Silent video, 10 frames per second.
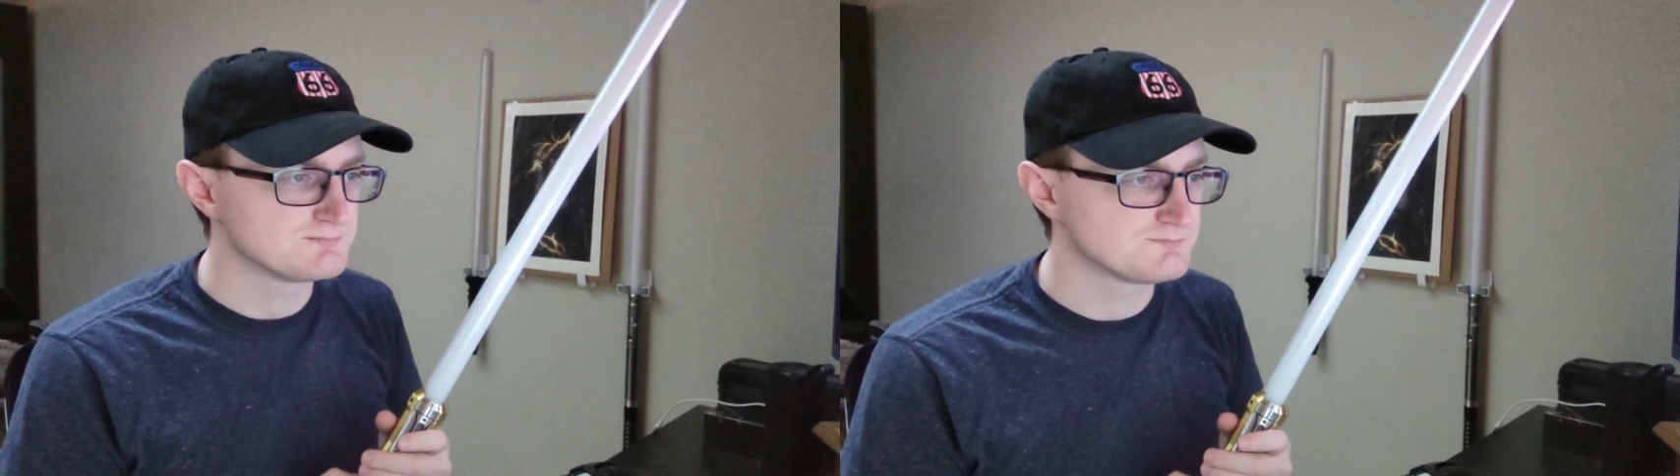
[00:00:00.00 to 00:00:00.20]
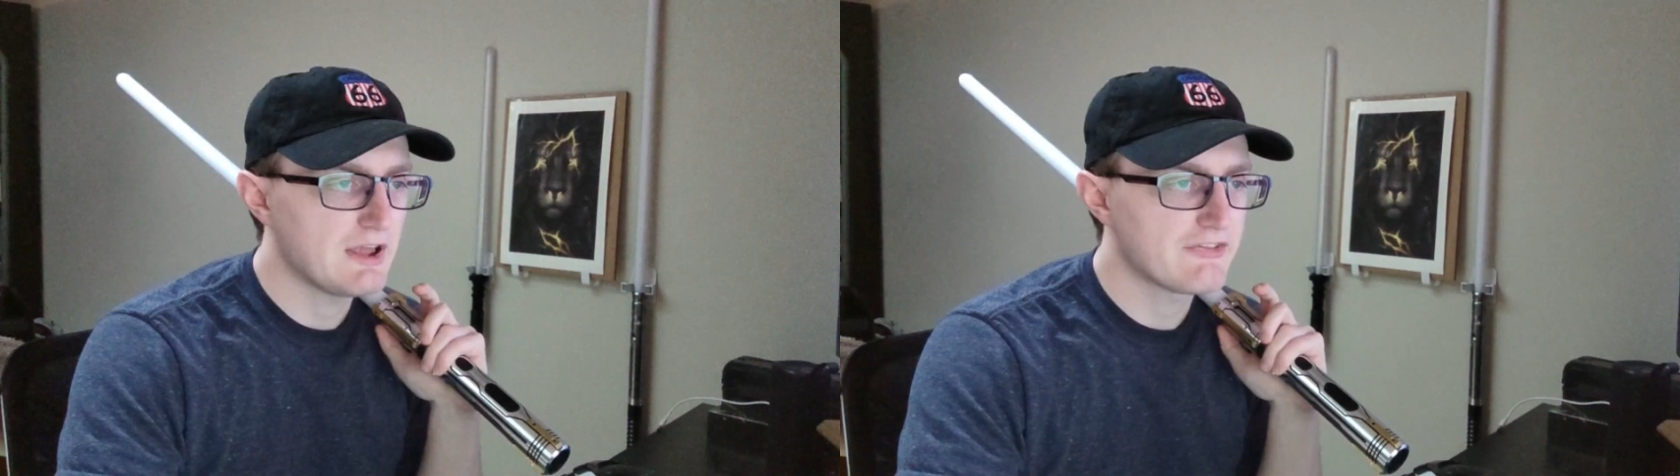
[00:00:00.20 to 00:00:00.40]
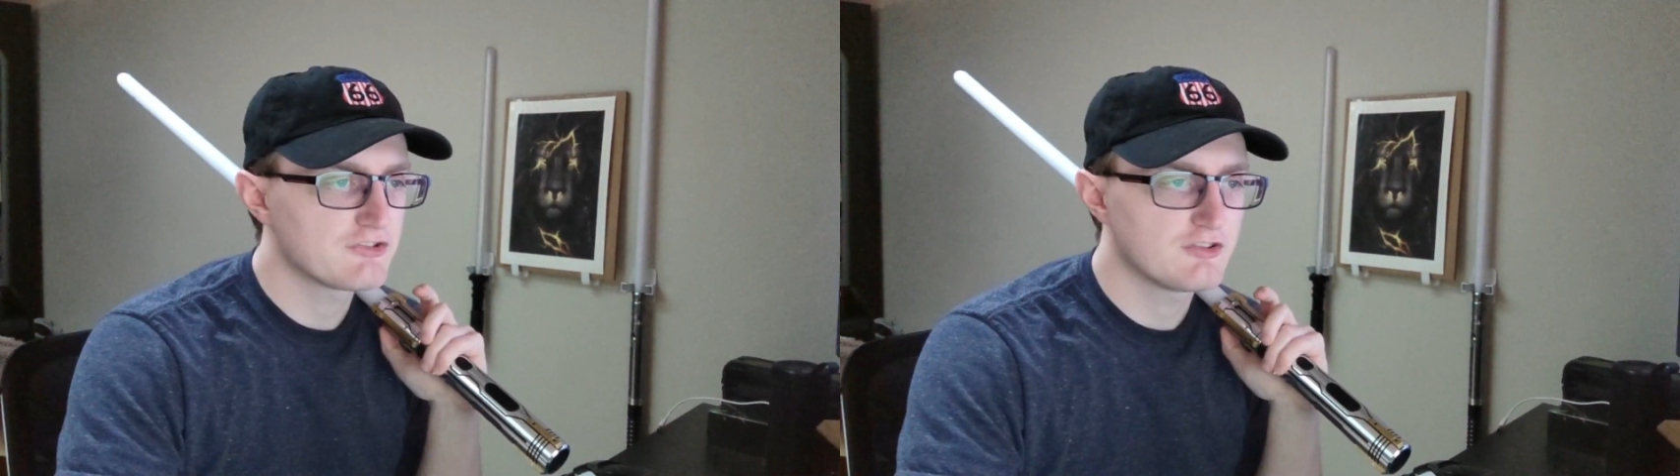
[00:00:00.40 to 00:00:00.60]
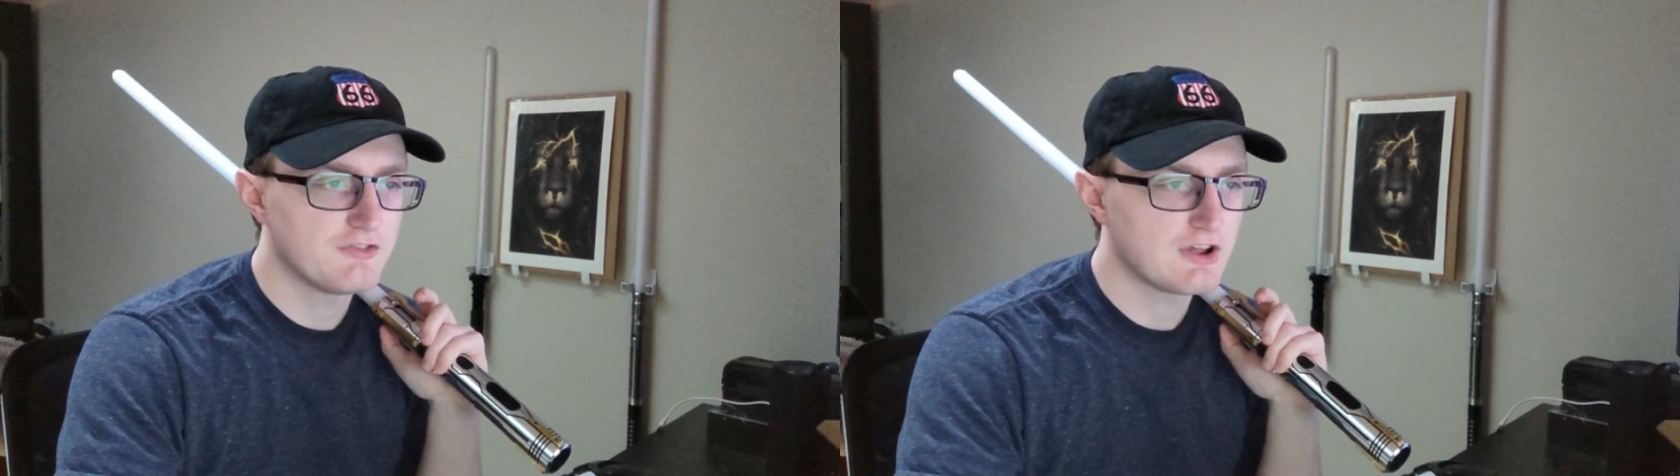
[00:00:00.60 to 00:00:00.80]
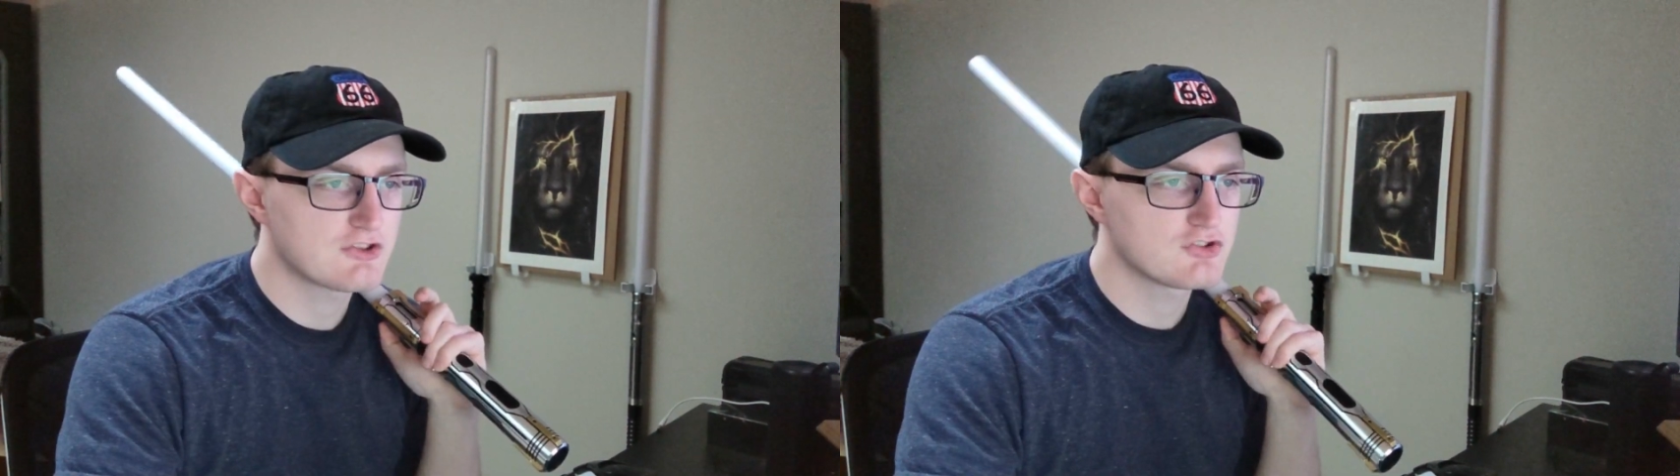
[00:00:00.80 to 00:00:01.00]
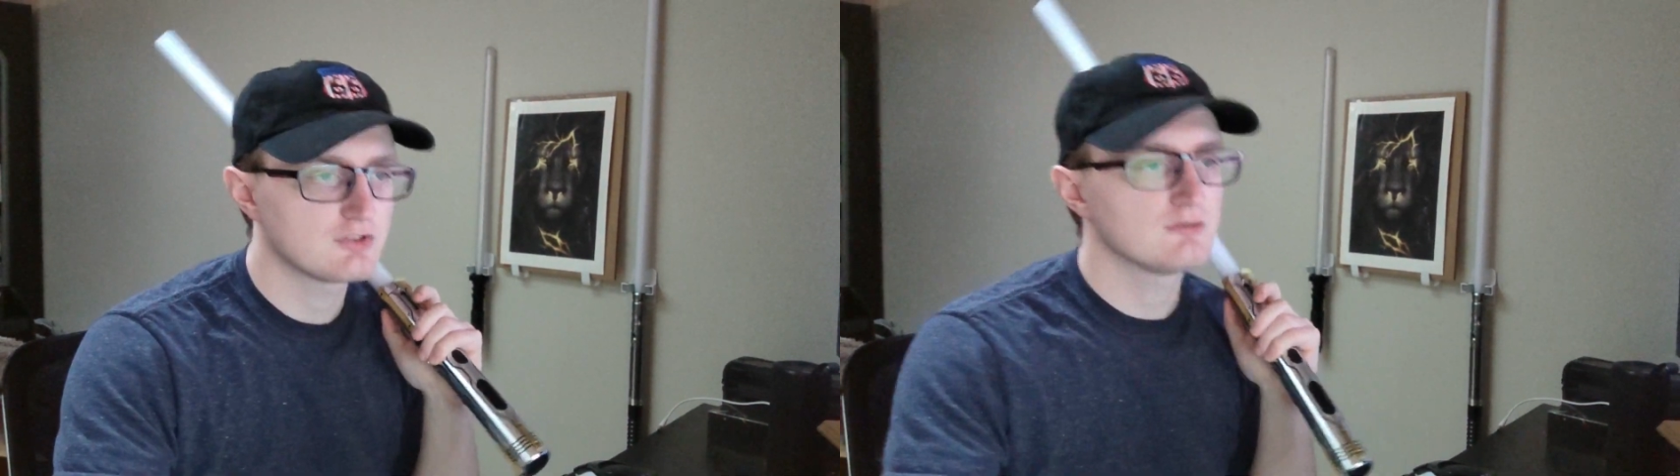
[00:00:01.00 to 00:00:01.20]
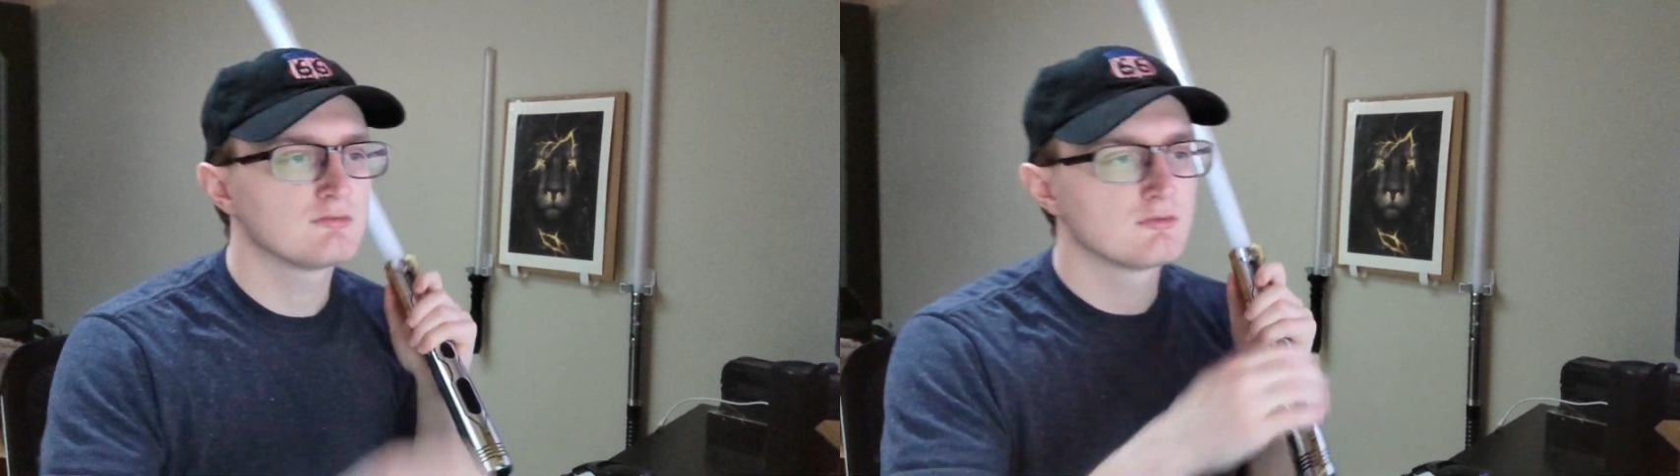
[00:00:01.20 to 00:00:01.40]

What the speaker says: Blaster deflection.